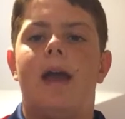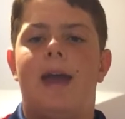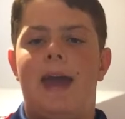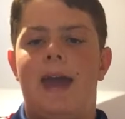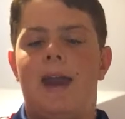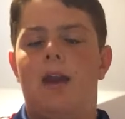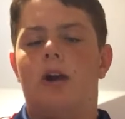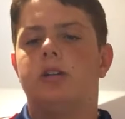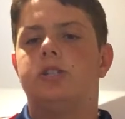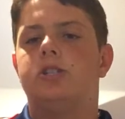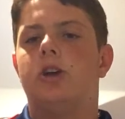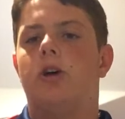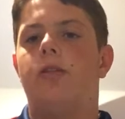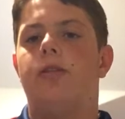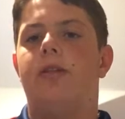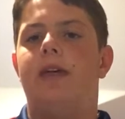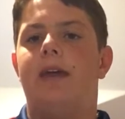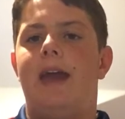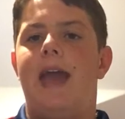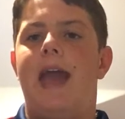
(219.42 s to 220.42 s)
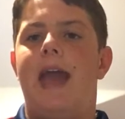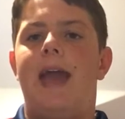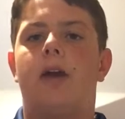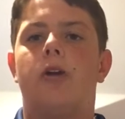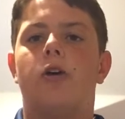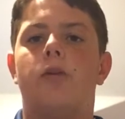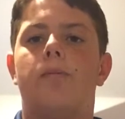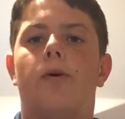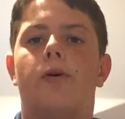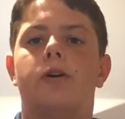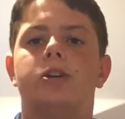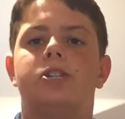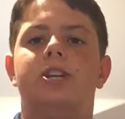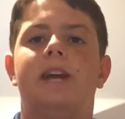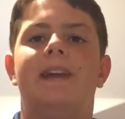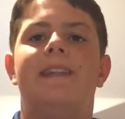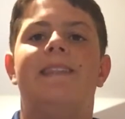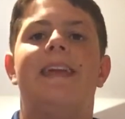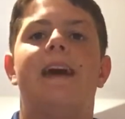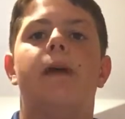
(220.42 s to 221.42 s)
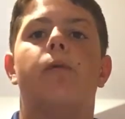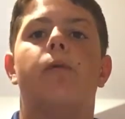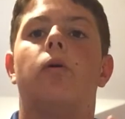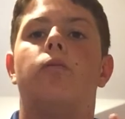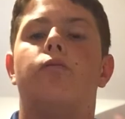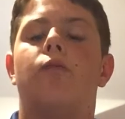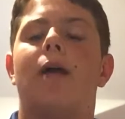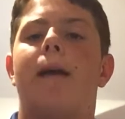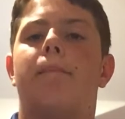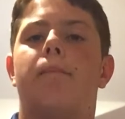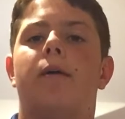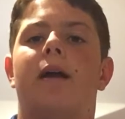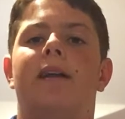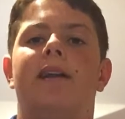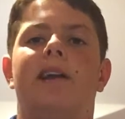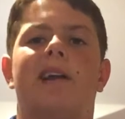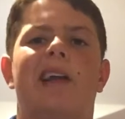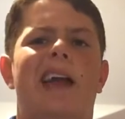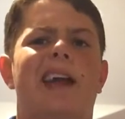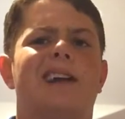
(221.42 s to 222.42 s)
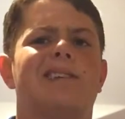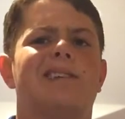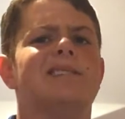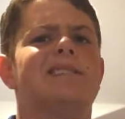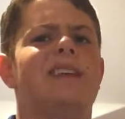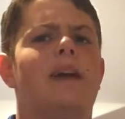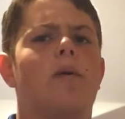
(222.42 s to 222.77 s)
And also the ankle portion, they will wrap around your ankles.